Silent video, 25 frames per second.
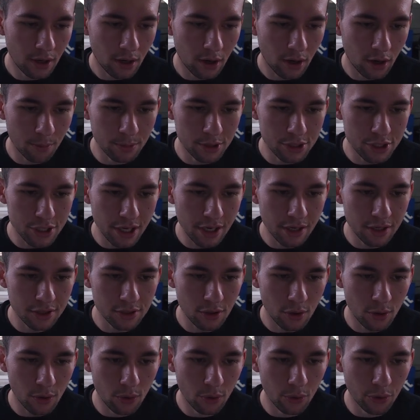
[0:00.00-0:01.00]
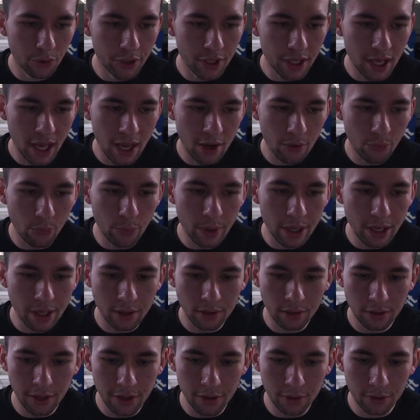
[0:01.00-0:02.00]
our machine is only a weak
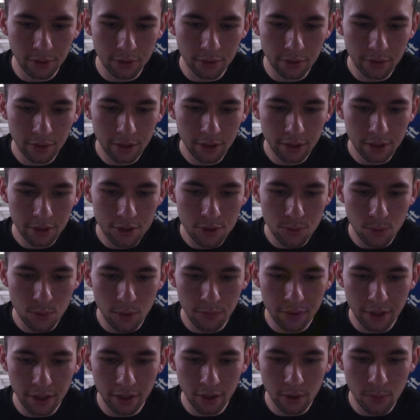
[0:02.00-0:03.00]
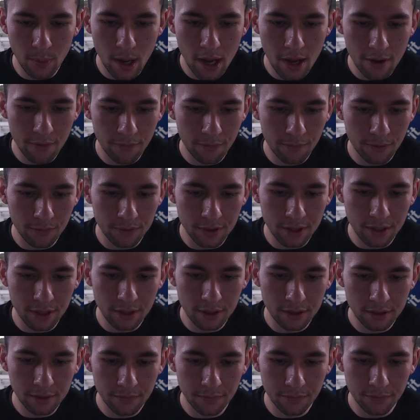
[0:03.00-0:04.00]
little 12 kilowatt,
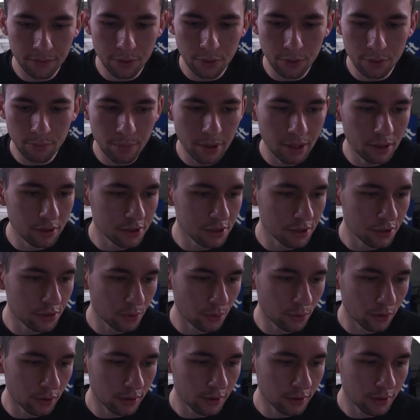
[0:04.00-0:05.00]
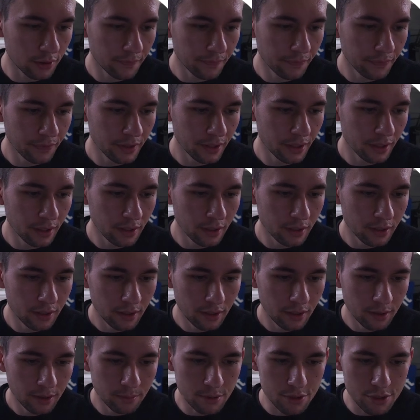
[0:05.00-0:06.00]
50 Newton meters of torque
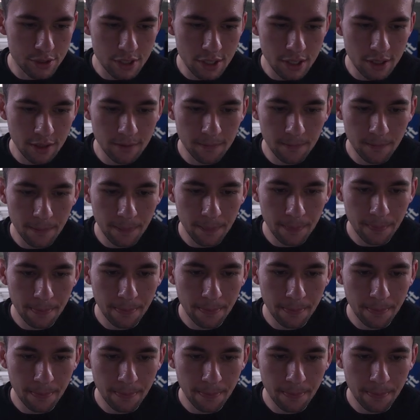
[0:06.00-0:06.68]
machine.